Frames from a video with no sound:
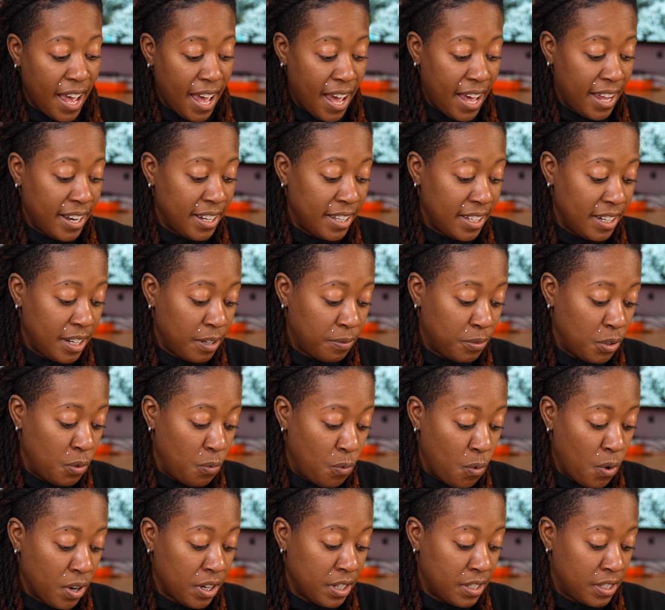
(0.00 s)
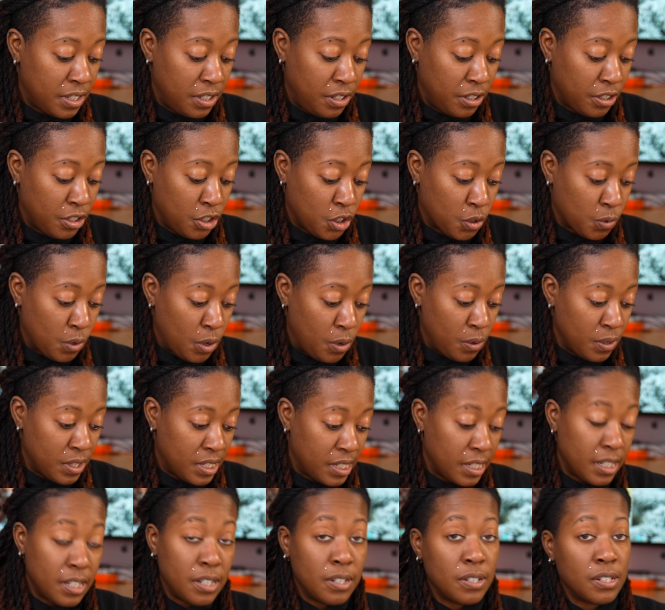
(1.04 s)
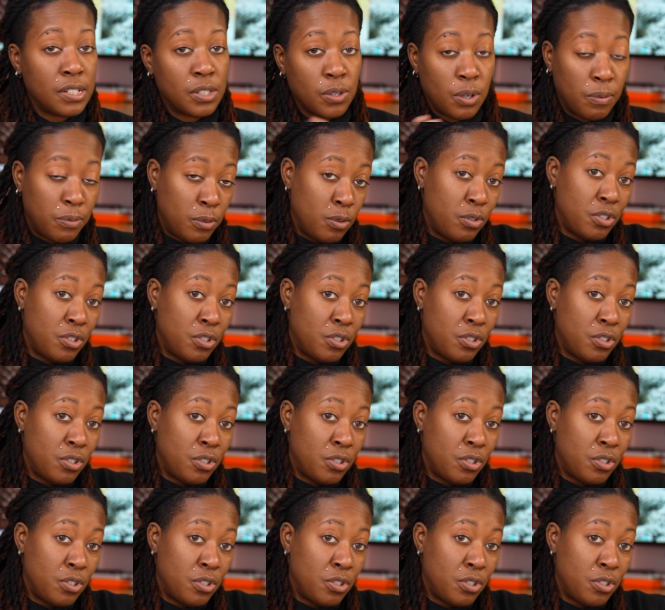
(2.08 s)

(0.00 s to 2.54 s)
add it if you wanted to your control center. So if you